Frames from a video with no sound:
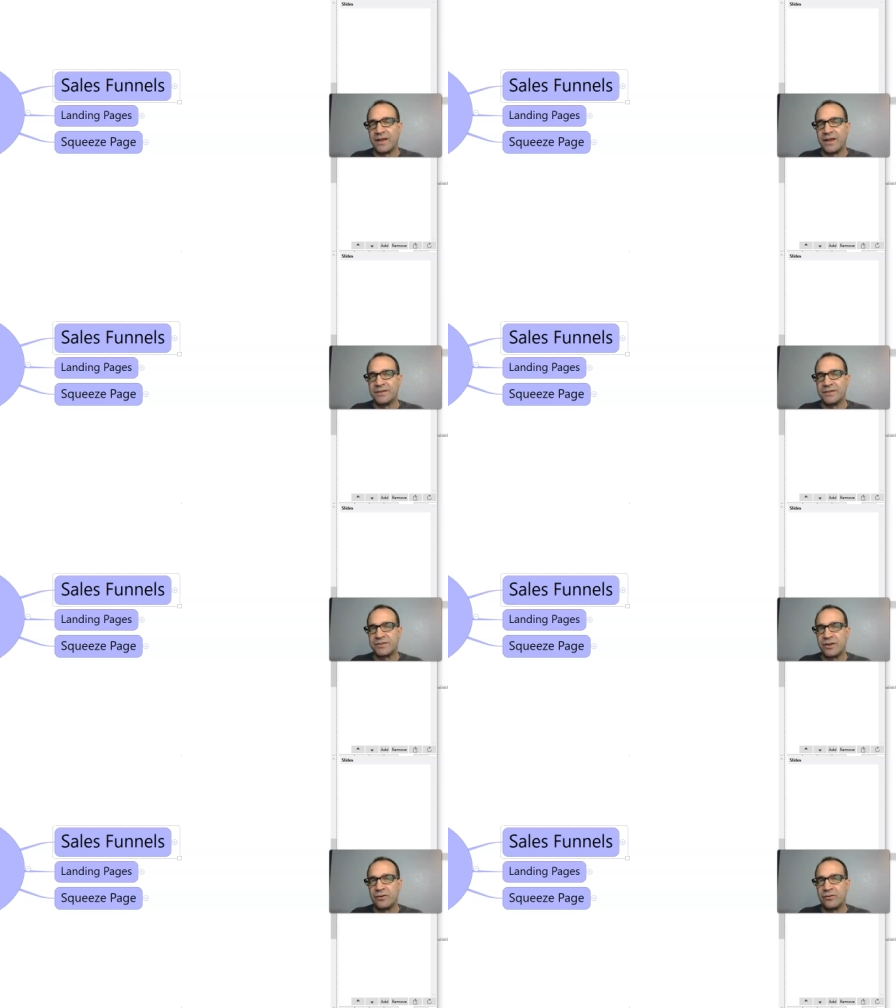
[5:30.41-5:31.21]
And
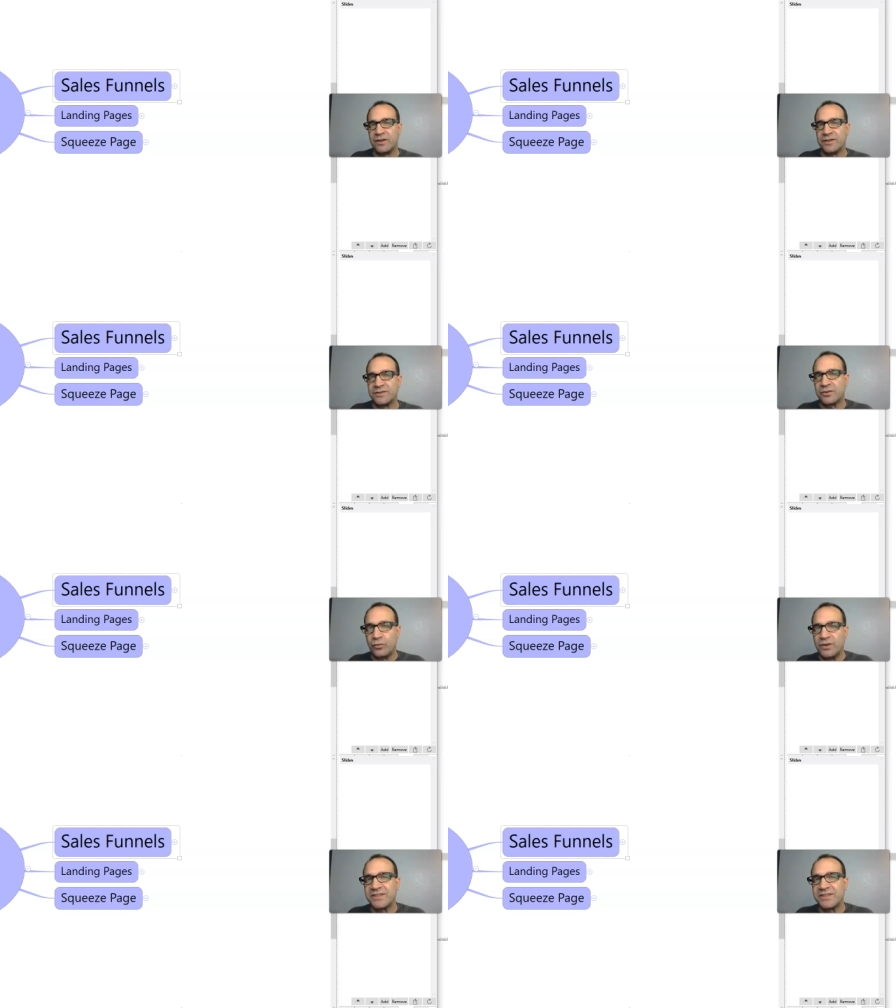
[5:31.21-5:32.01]
so it
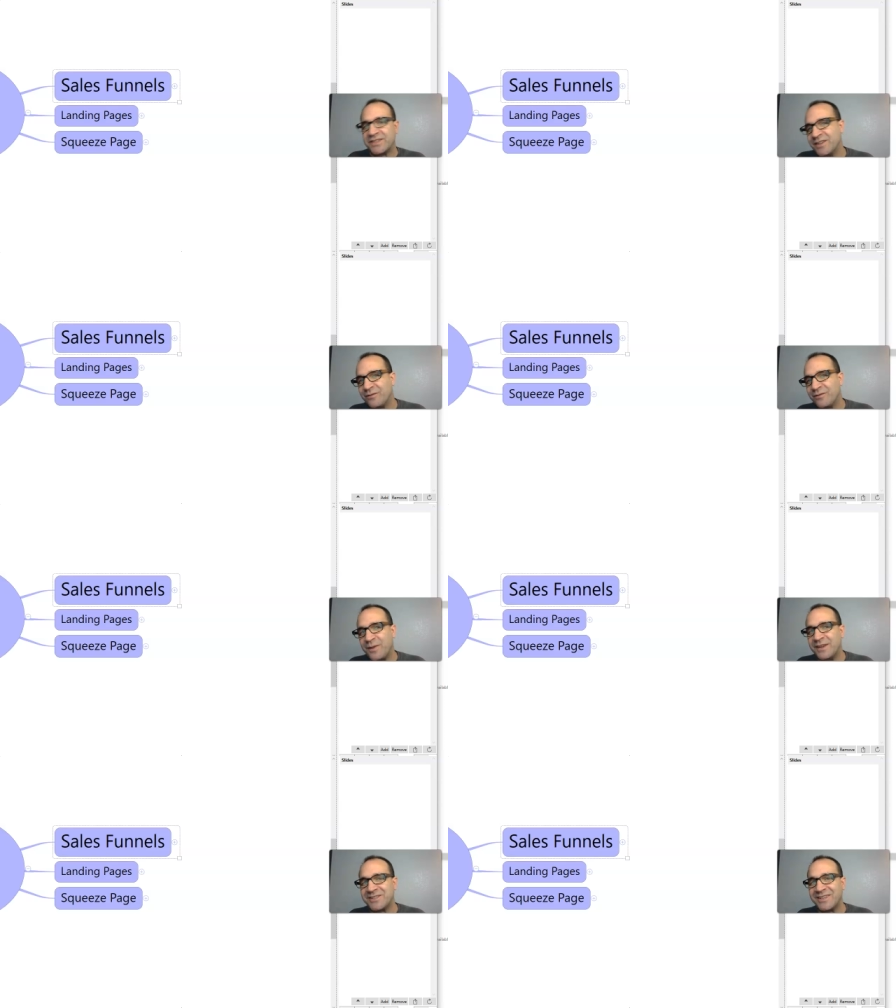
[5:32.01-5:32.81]
squeezes the
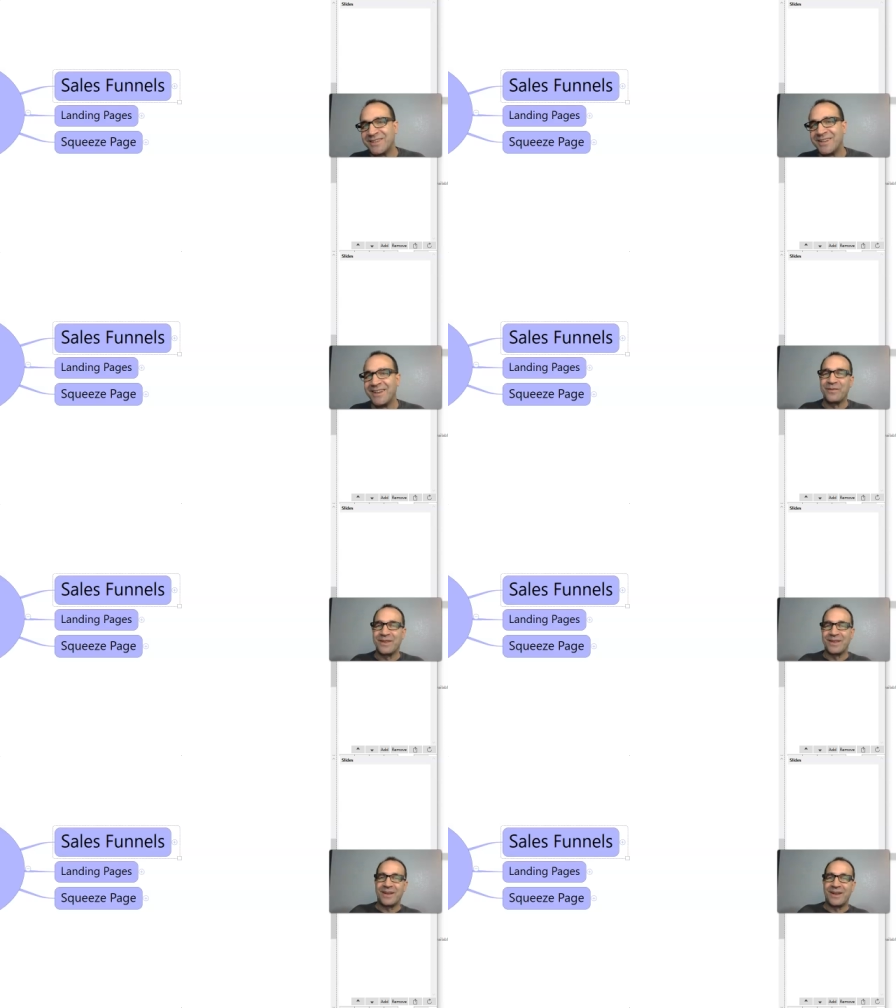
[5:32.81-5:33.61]
information.
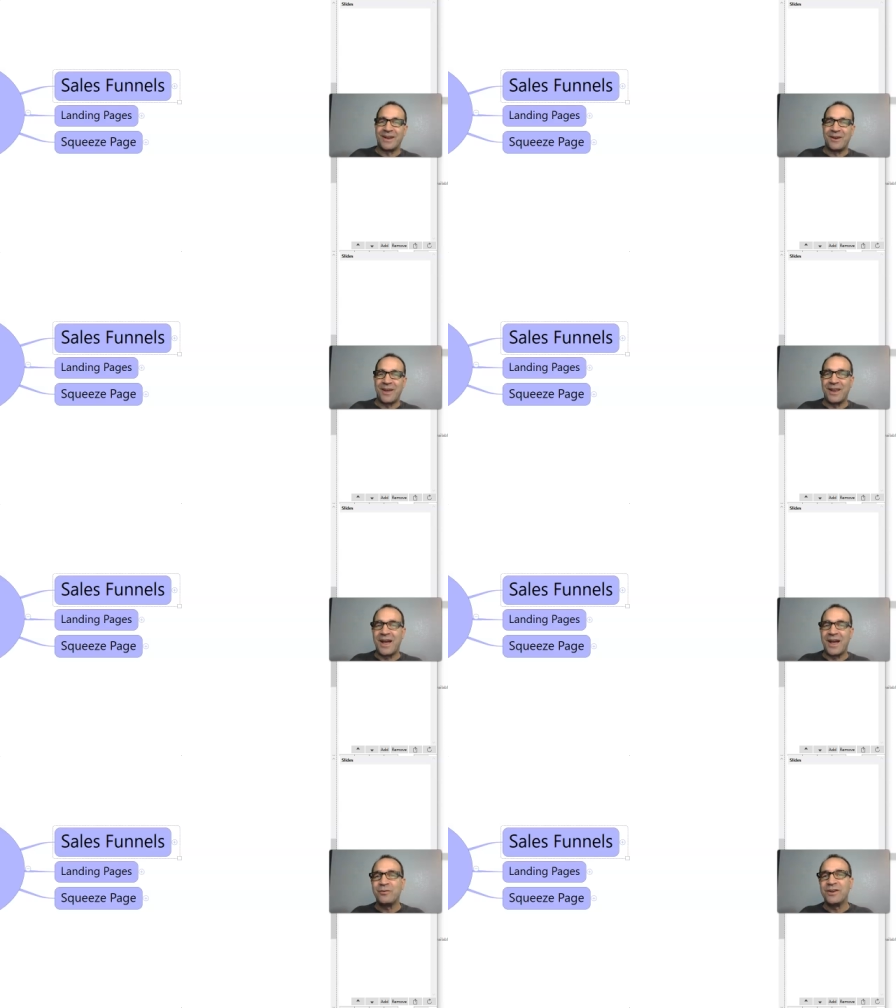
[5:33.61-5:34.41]
Uh, and
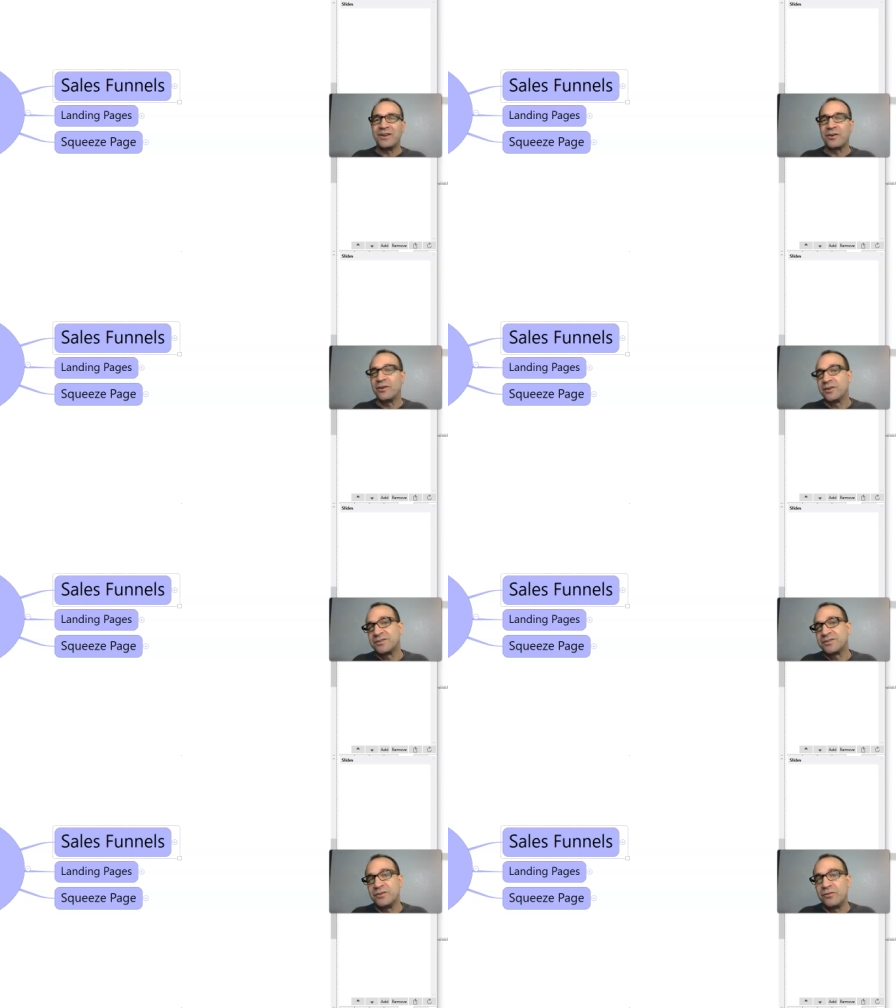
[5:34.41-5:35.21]
I would
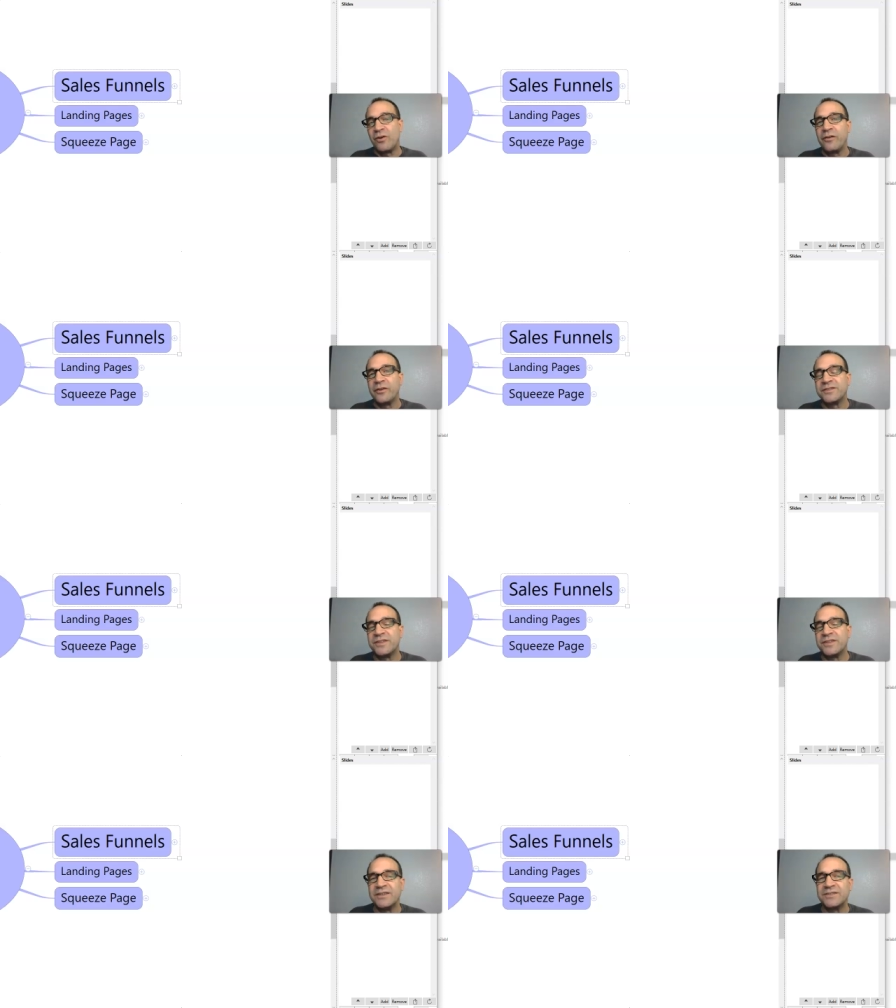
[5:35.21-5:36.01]
encourage to do all those
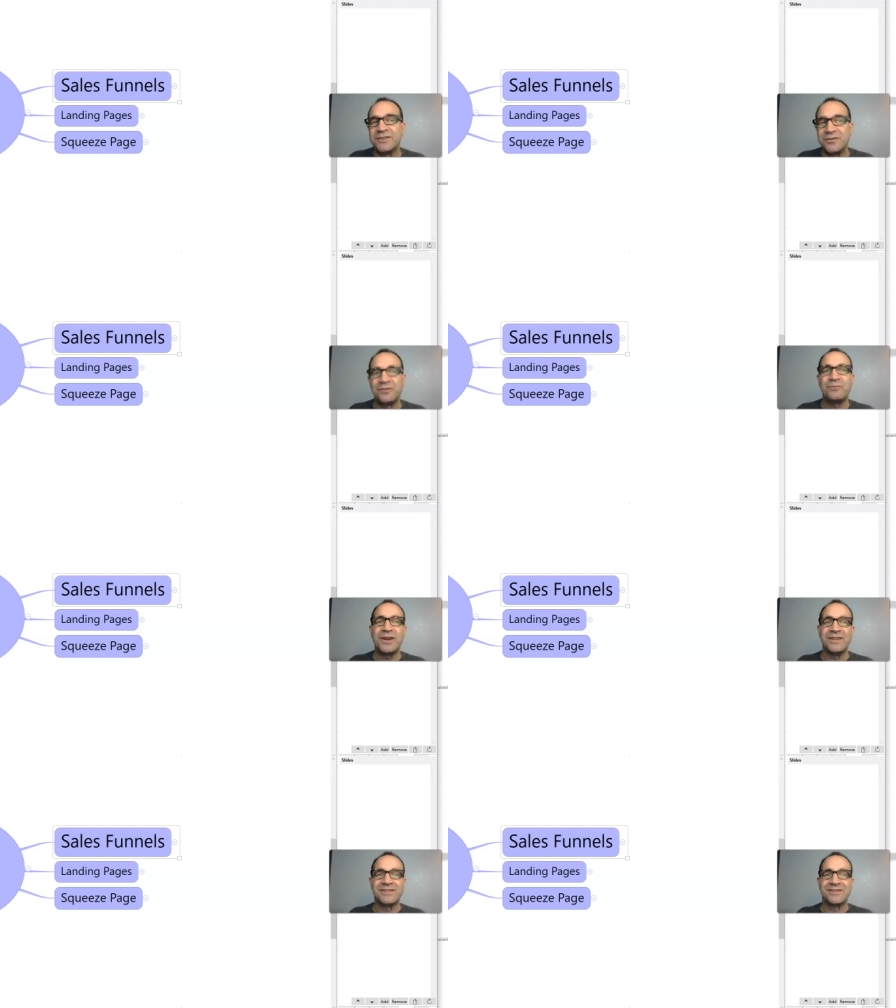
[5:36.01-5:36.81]
things in good
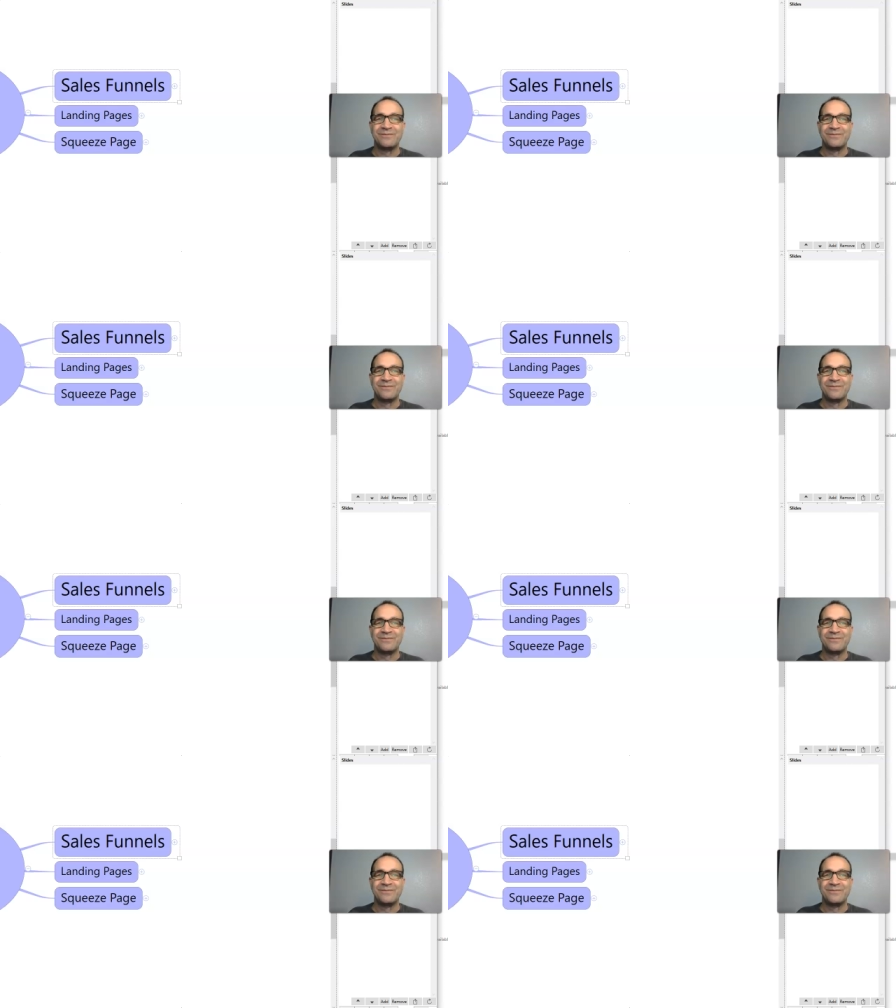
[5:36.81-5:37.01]
ways.